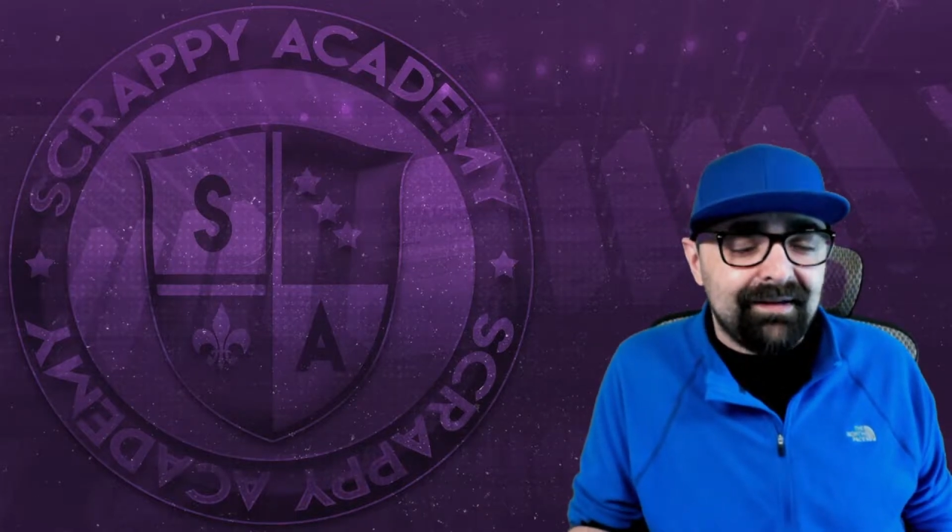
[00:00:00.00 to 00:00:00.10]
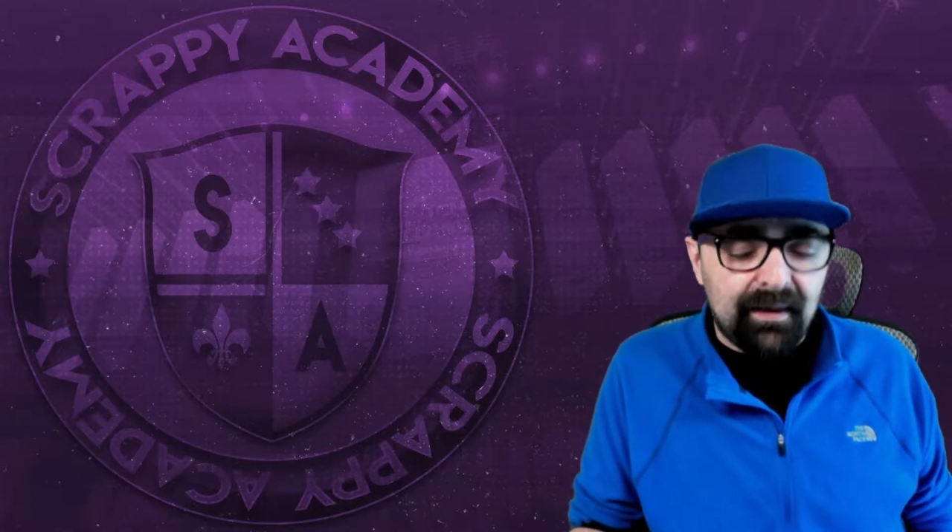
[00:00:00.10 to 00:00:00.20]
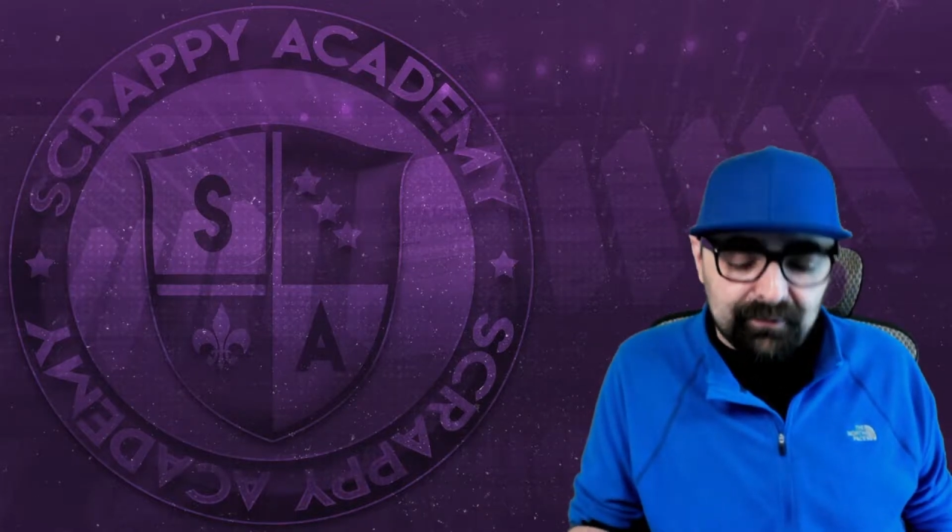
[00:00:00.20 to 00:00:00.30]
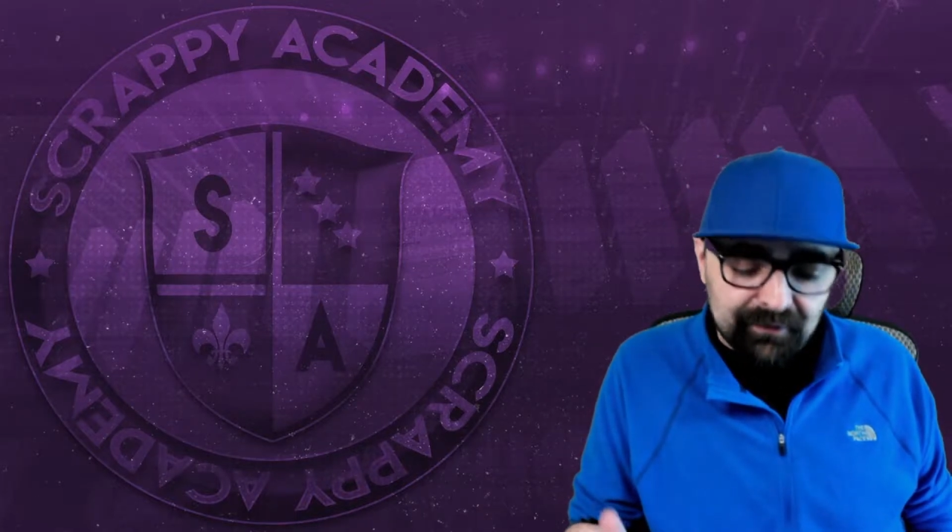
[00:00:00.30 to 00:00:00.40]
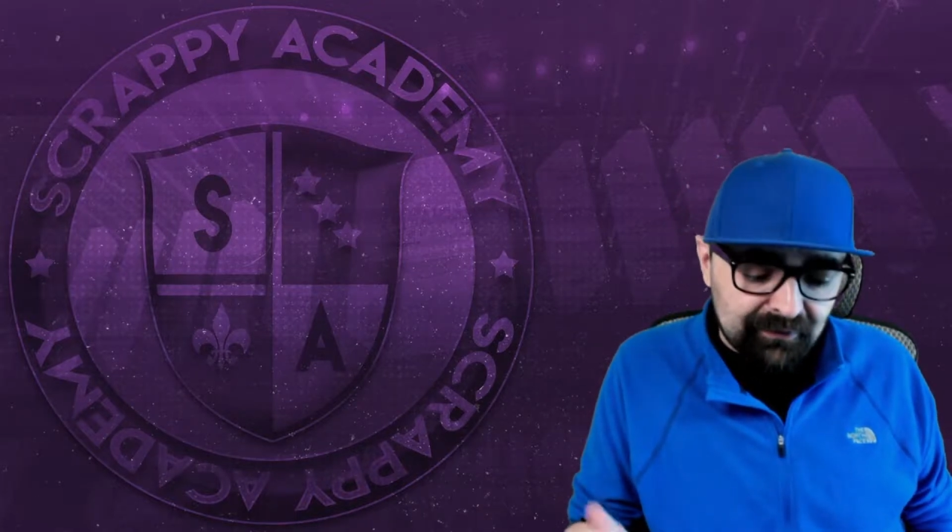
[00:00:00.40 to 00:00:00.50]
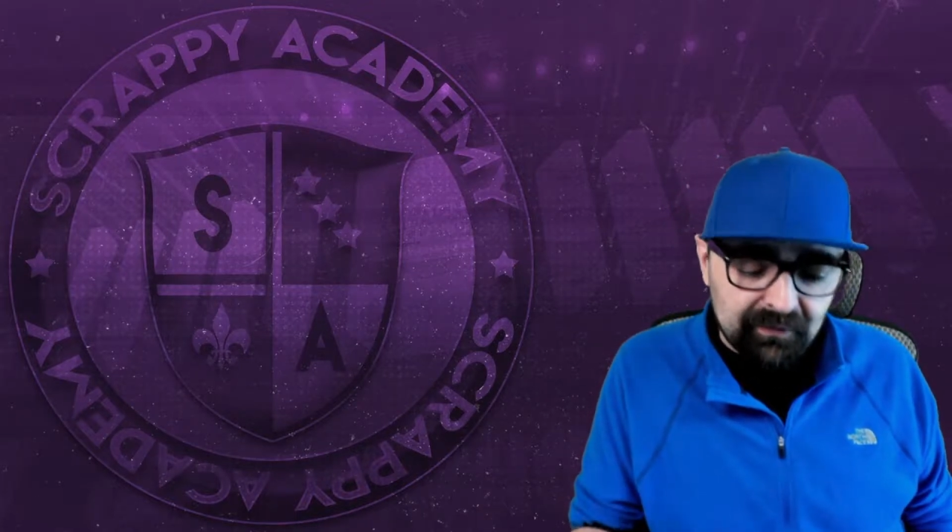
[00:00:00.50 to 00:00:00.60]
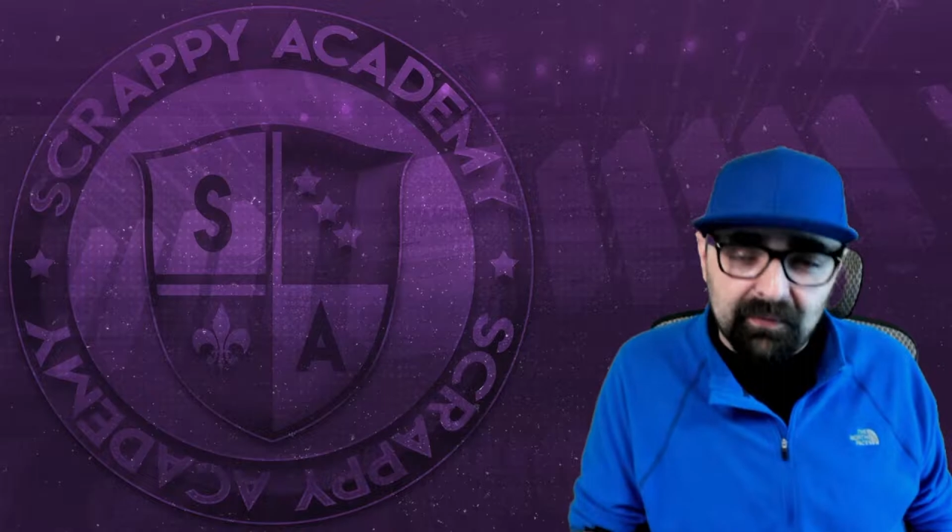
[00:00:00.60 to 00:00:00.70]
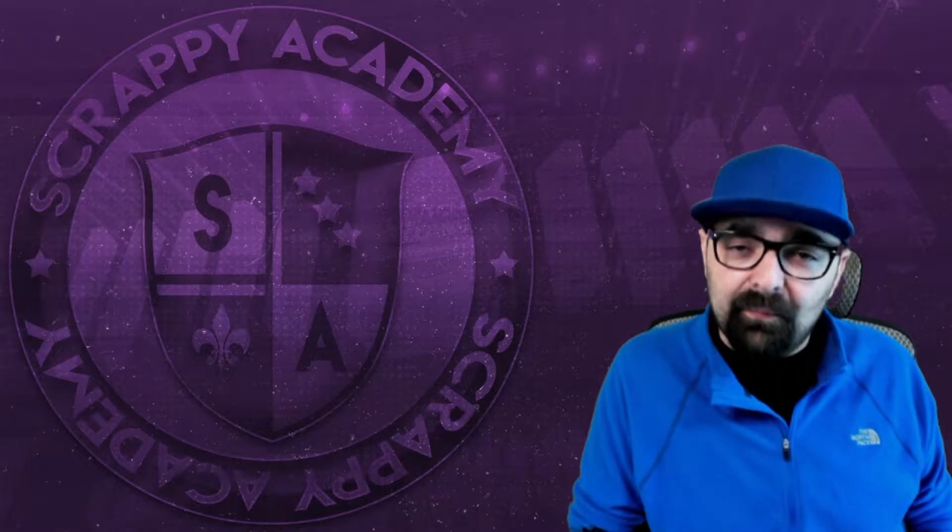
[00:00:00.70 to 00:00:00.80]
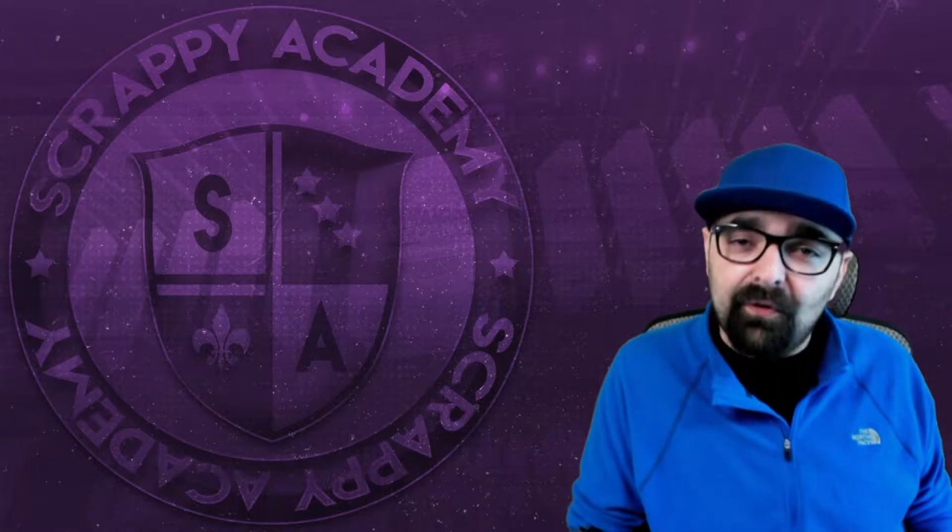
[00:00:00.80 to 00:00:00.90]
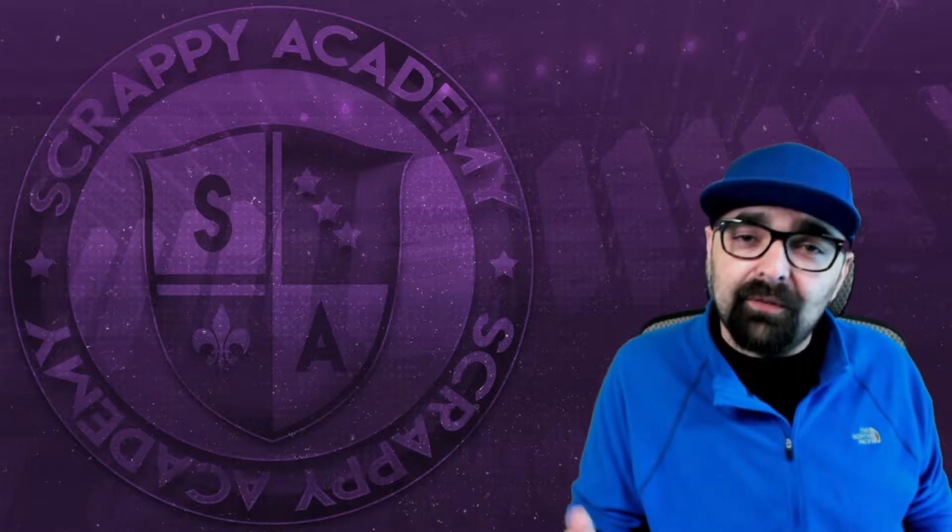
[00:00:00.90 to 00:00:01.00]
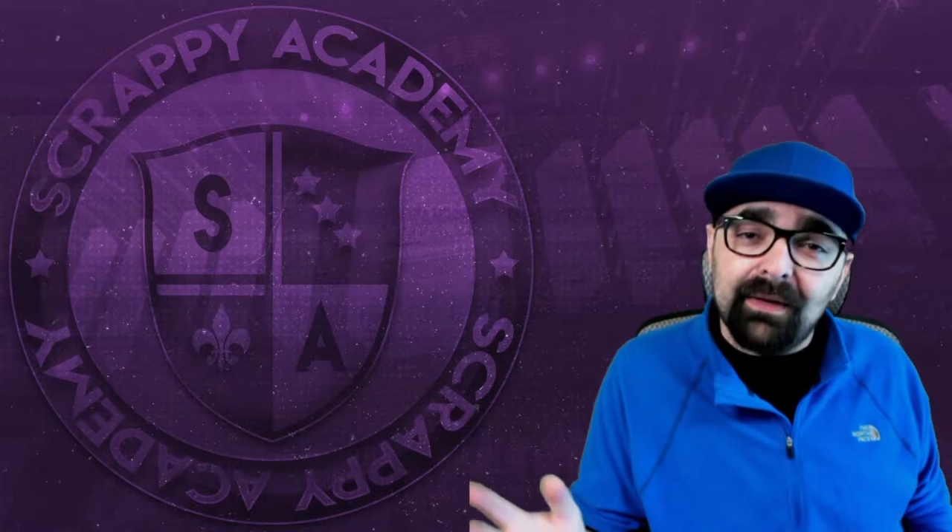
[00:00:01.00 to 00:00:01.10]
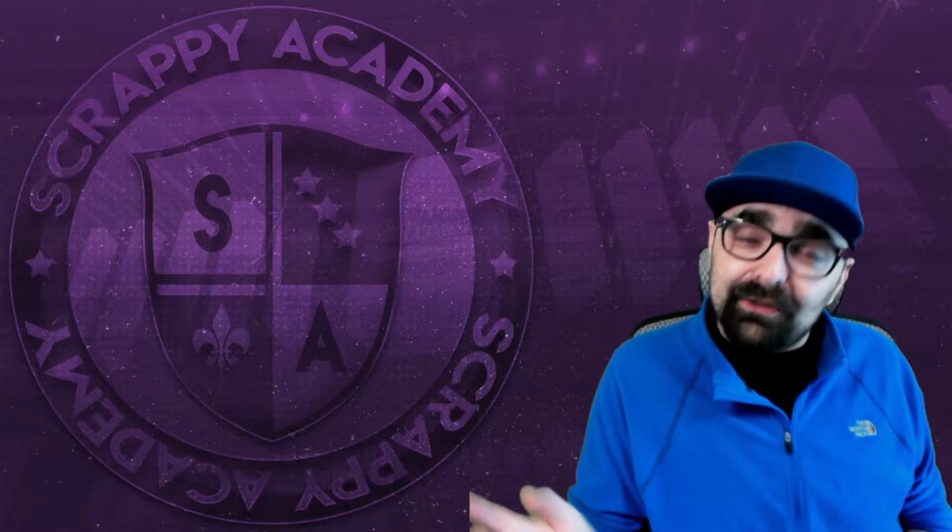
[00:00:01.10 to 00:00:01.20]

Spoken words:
time, so it's super important.